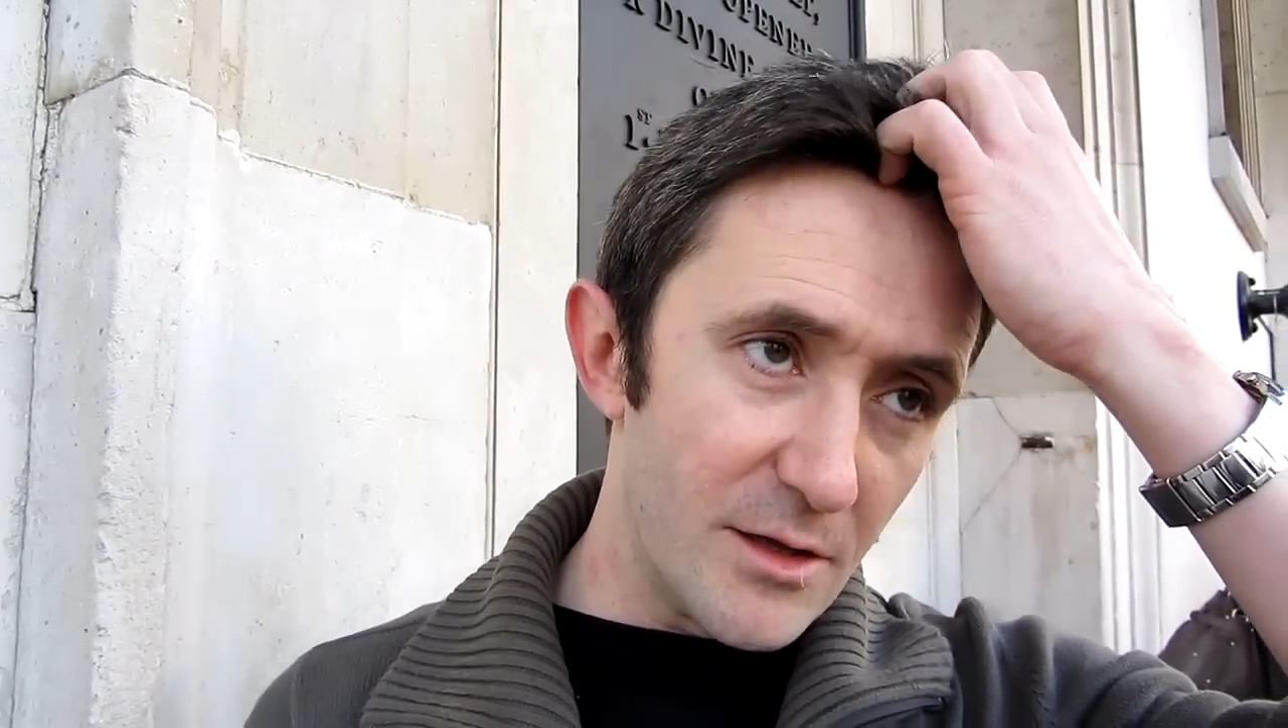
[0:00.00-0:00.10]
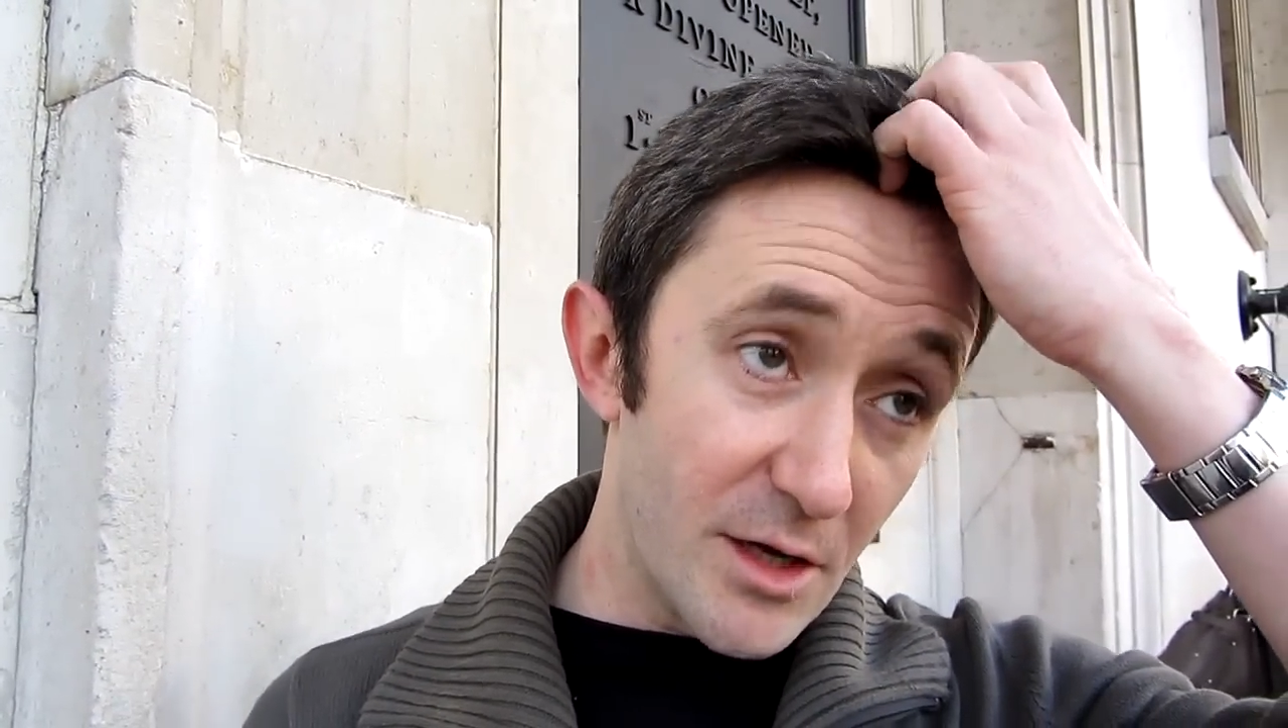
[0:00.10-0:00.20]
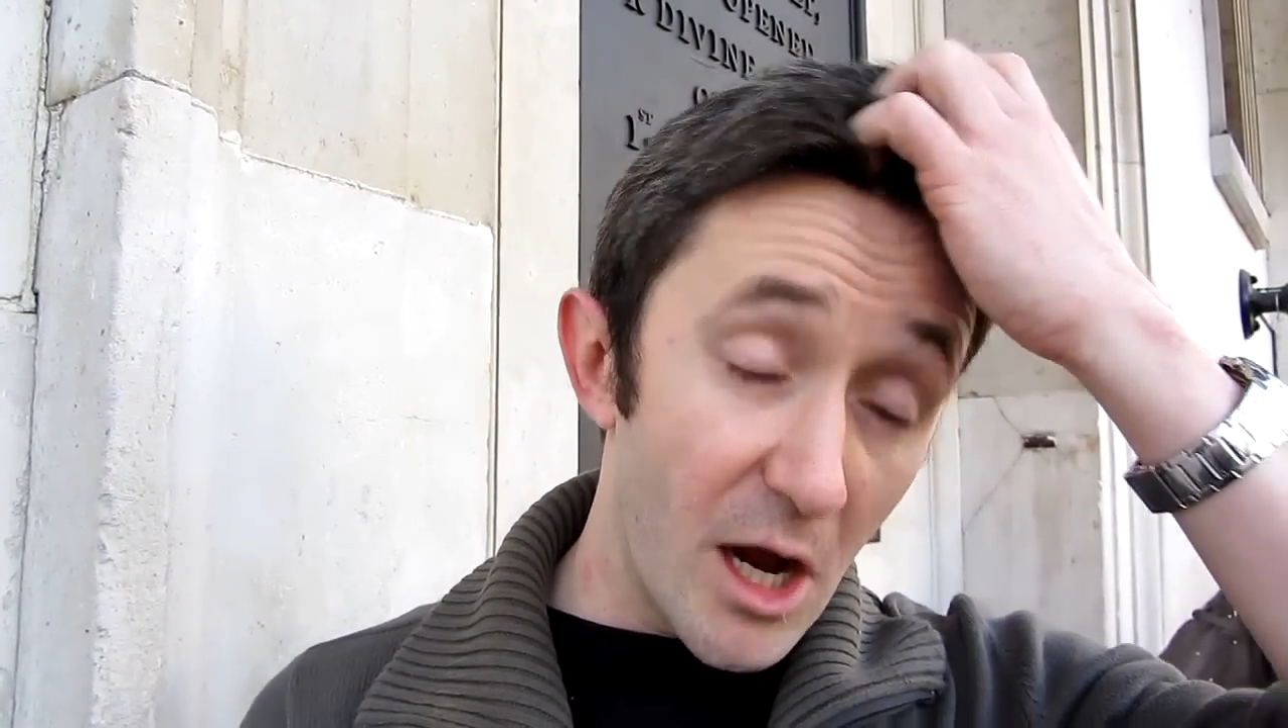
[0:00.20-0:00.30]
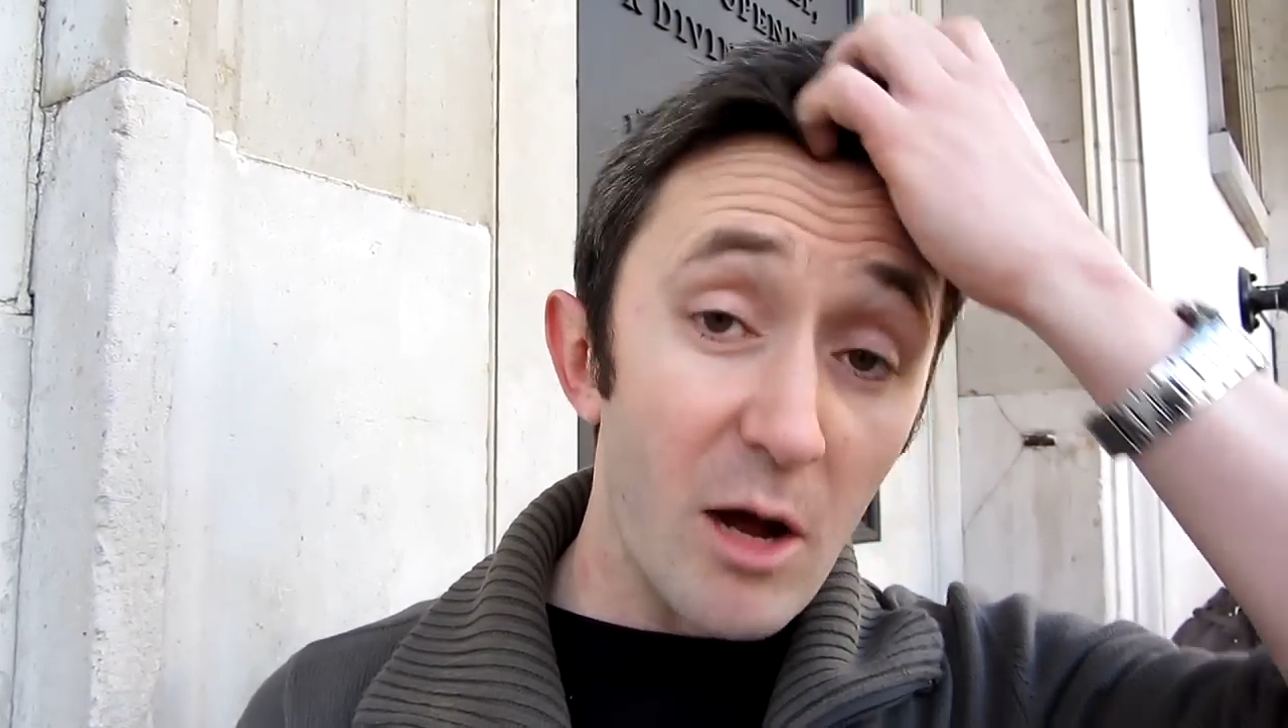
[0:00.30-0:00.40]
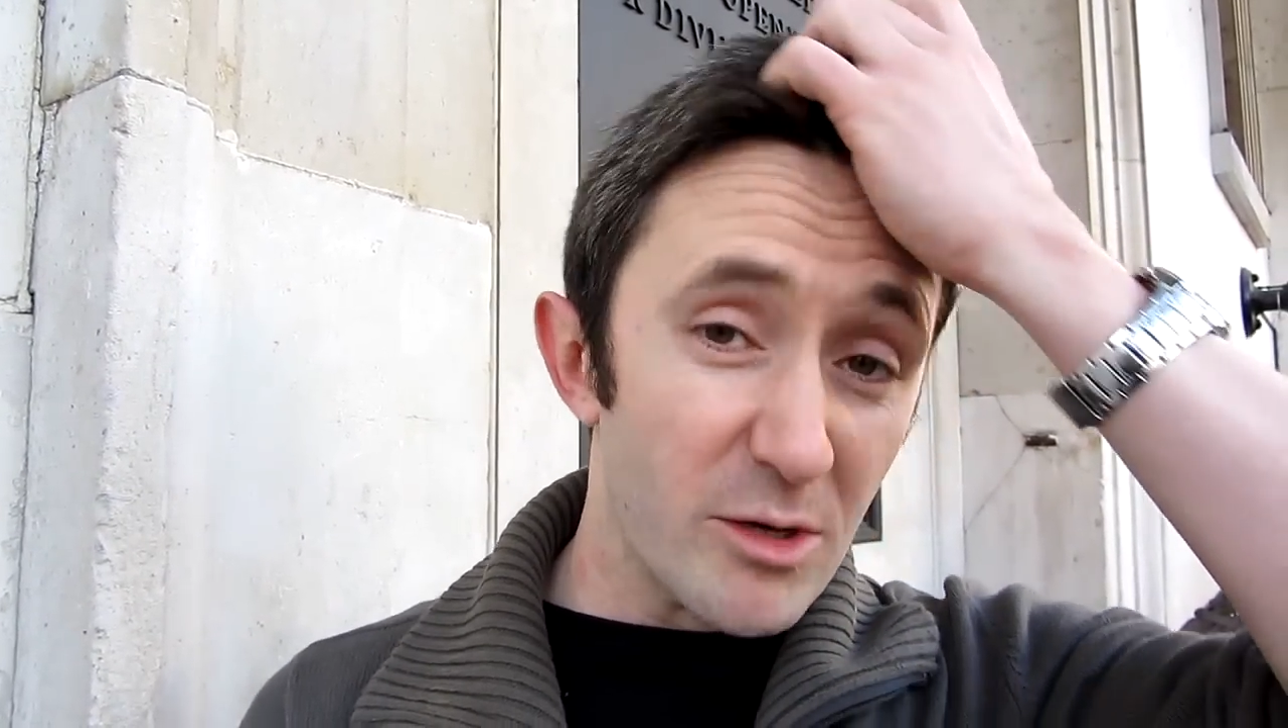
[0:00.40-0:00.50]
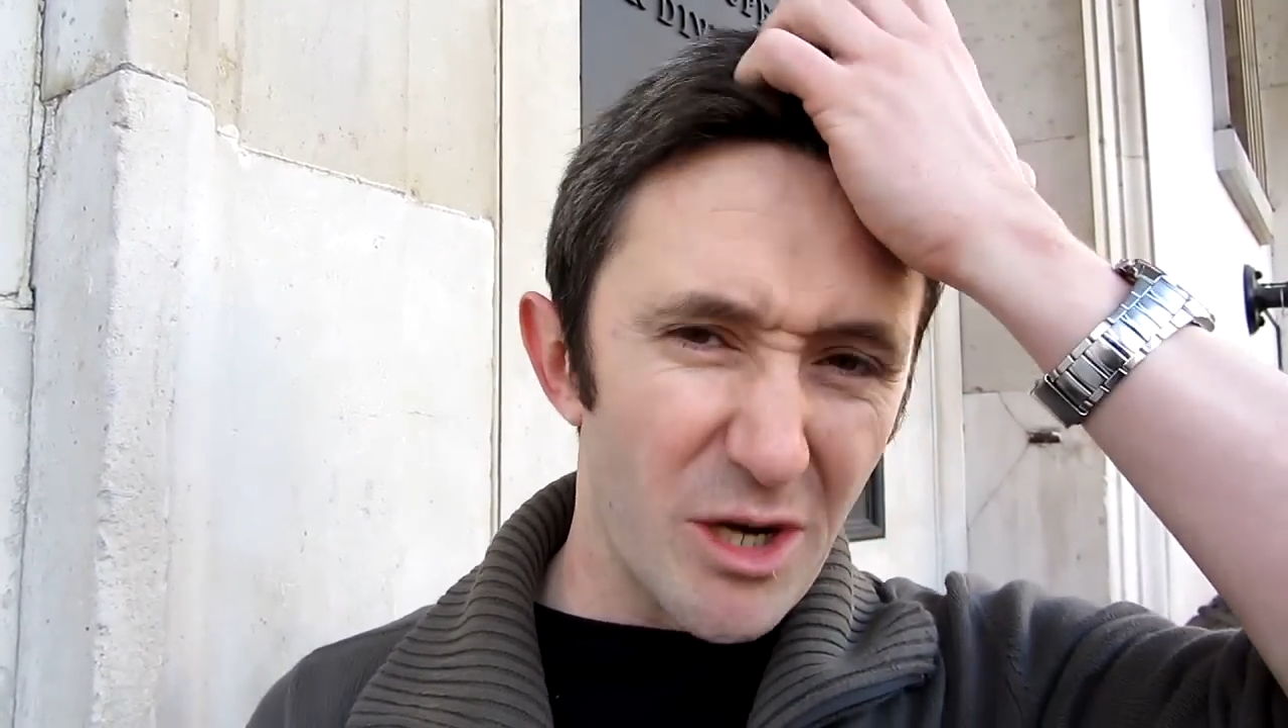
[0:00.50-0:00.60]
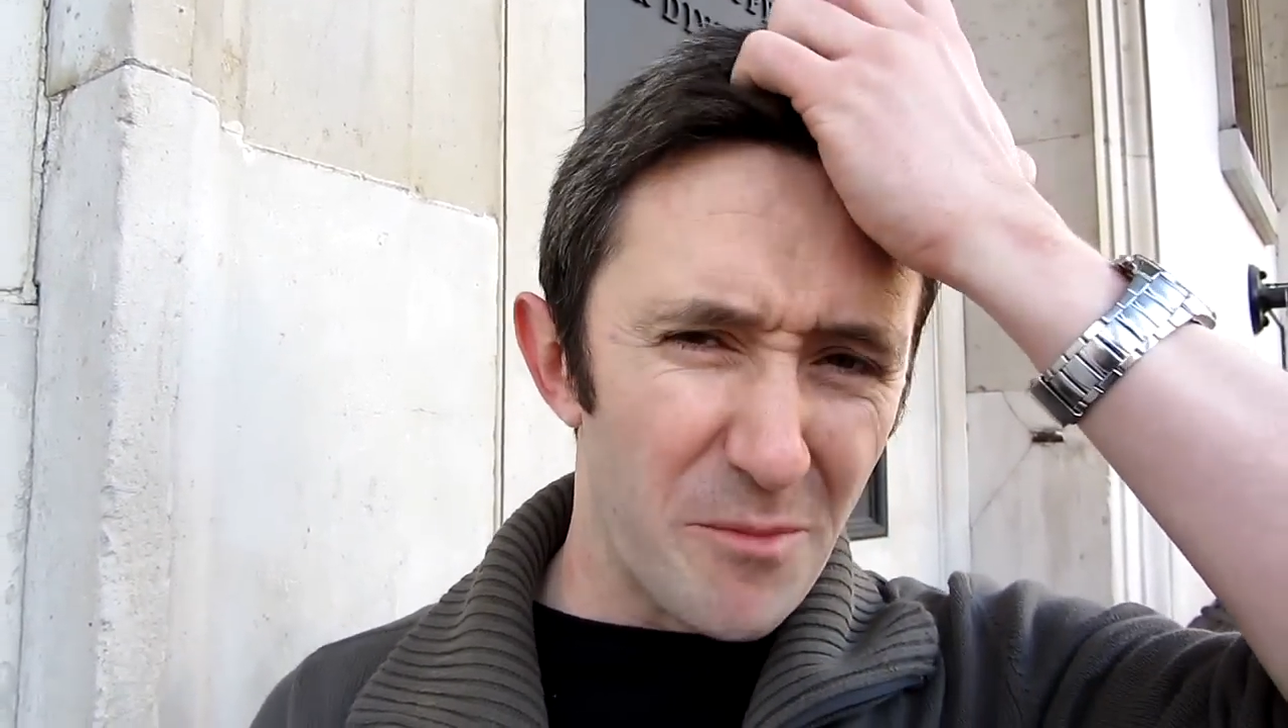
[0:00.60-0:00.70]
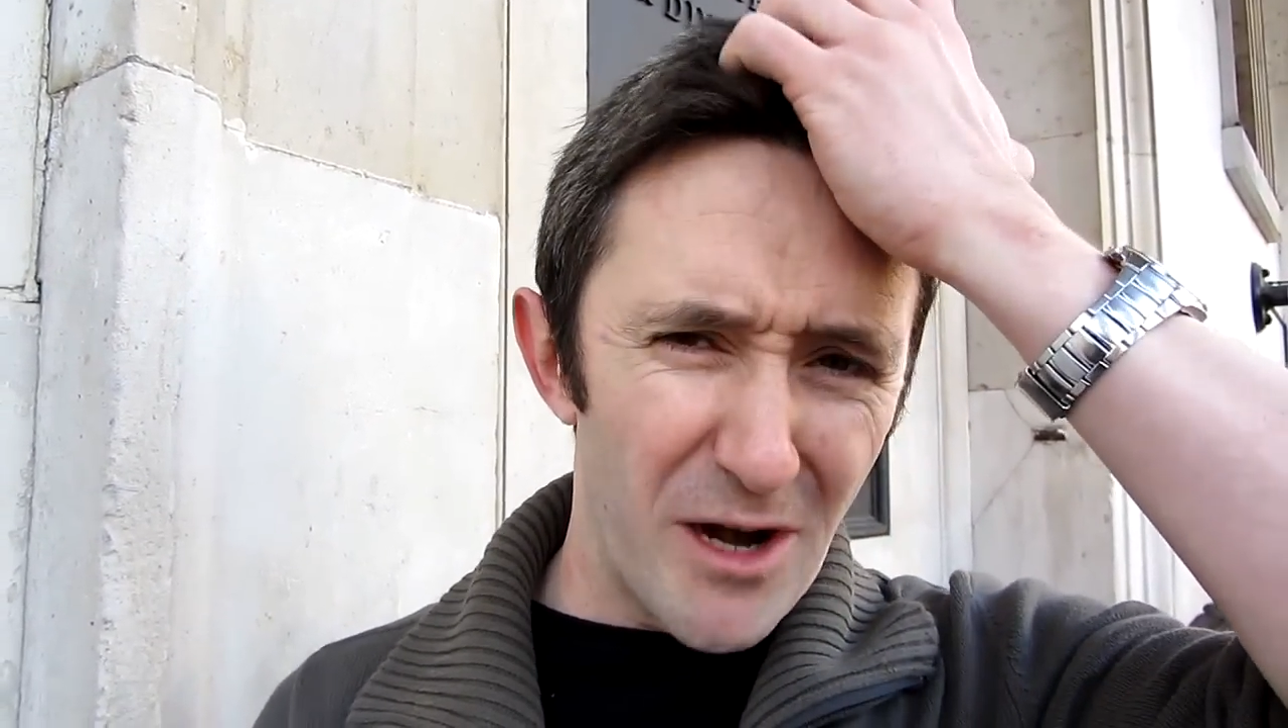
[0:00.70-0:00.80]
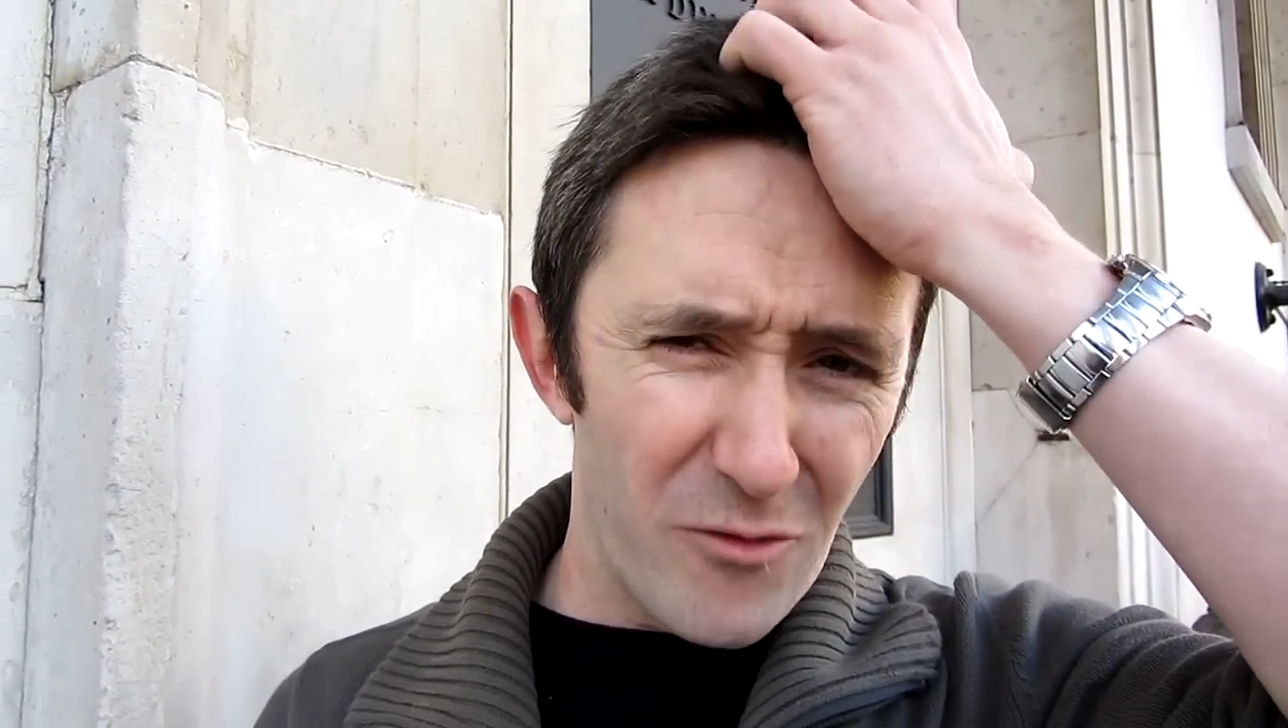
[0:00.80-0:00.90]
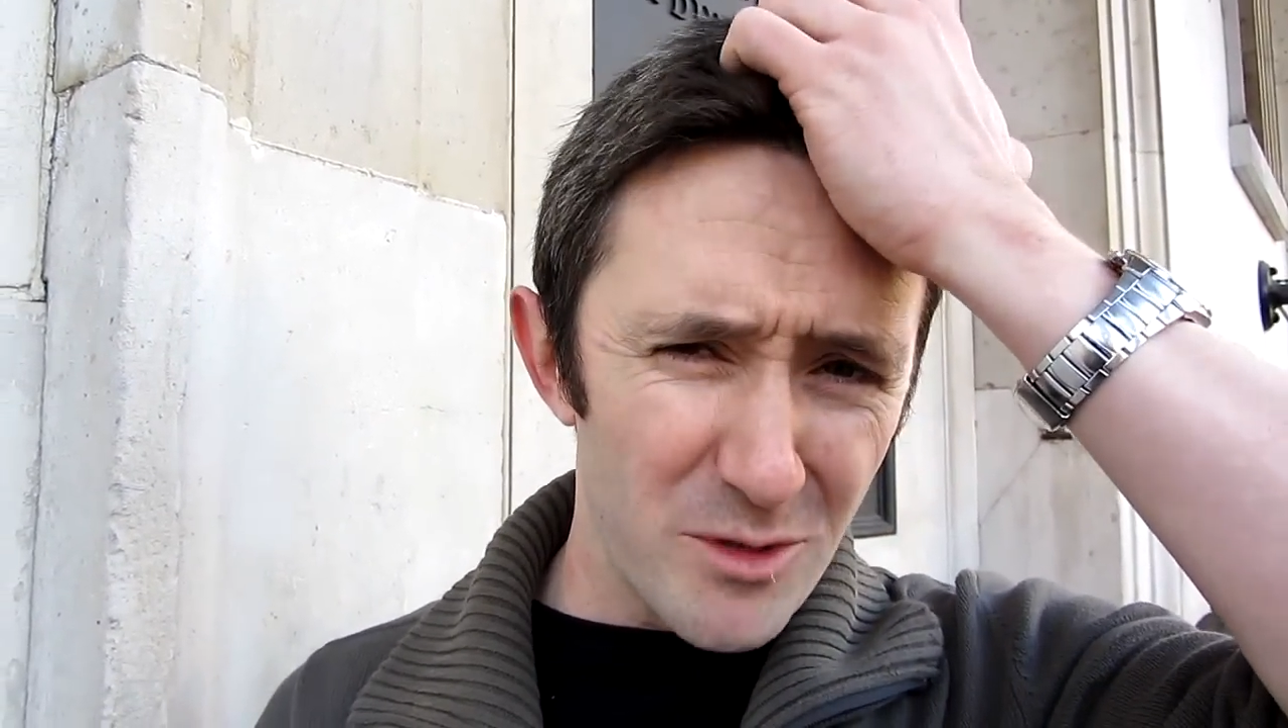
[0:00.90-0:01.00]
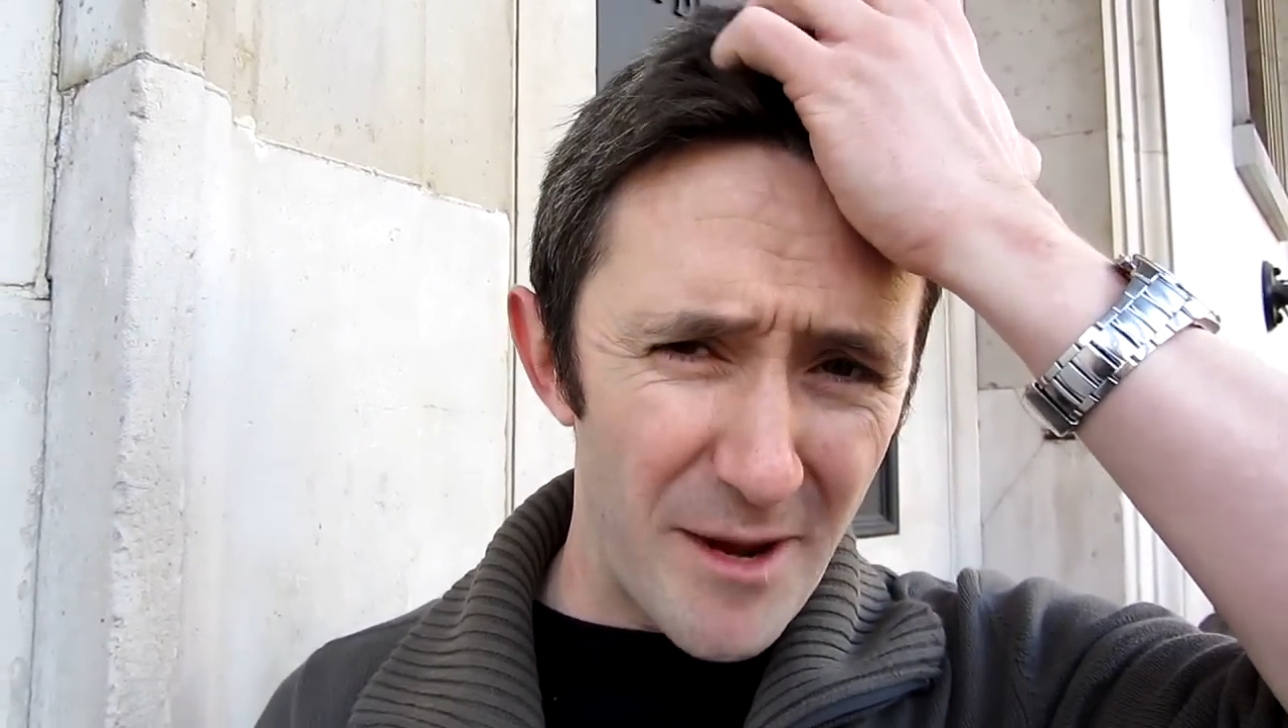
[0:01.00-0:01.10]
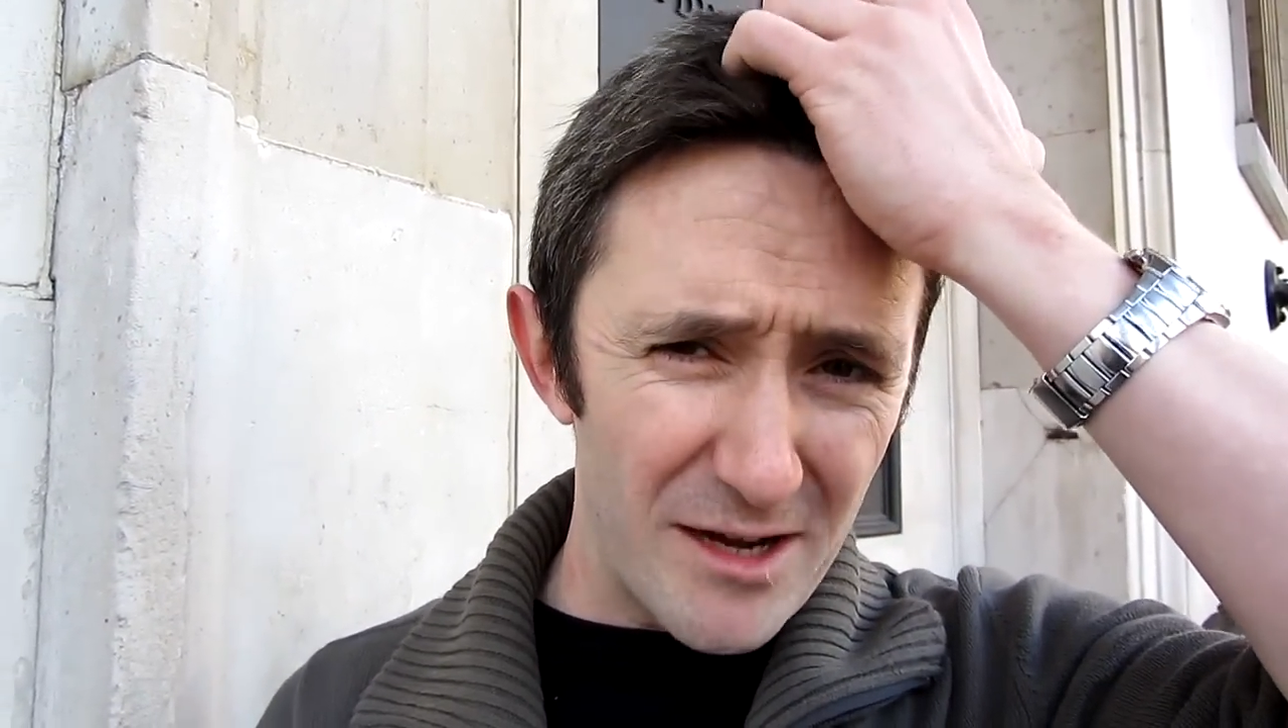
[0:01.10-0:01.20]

I was jumping over was